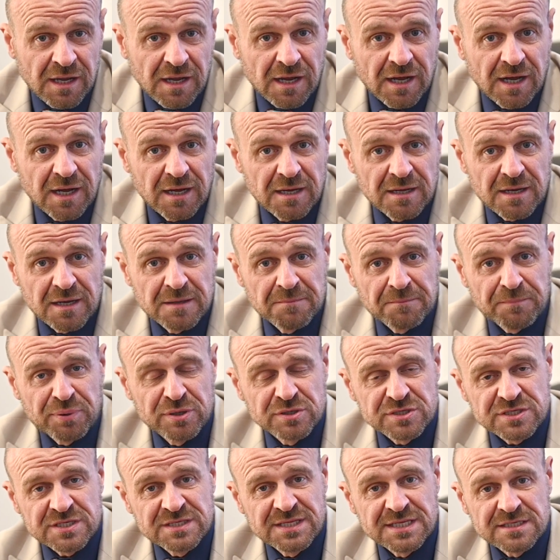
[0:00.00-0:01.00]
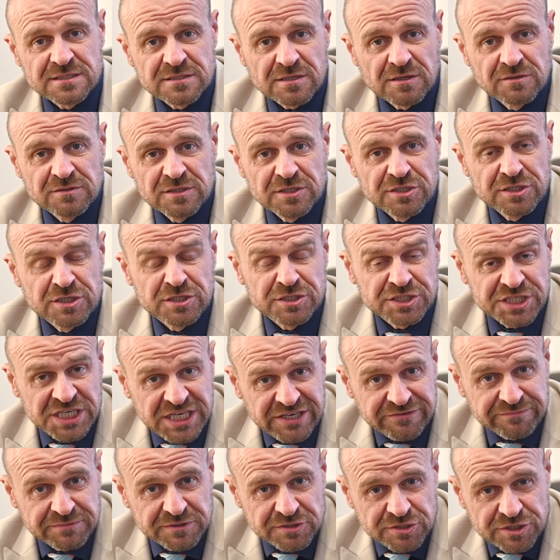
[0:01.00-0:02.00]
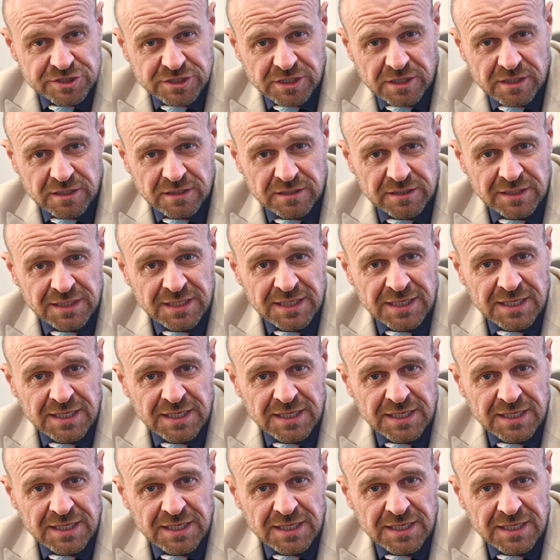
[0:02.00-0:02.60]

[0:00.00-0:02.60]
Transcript: And putting this on an achievement chart